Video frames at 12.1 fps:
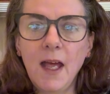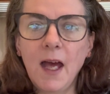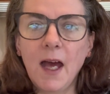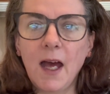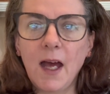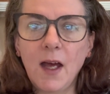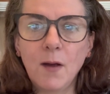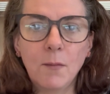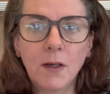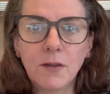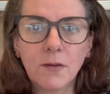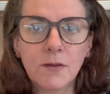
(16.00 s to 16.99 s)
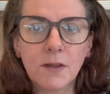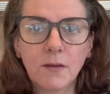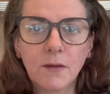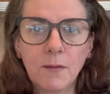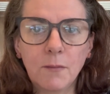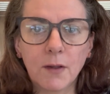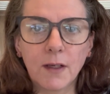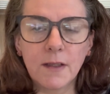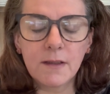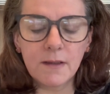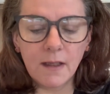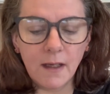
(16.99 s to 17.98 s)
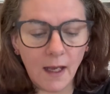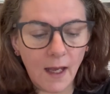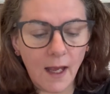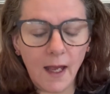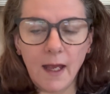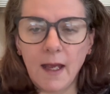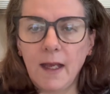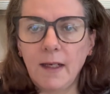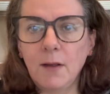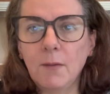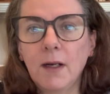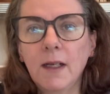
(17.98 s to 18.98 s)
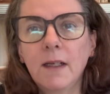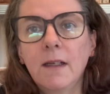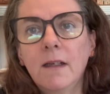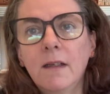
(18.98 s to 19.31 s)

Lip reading: My dogs are not impressed. Anyway,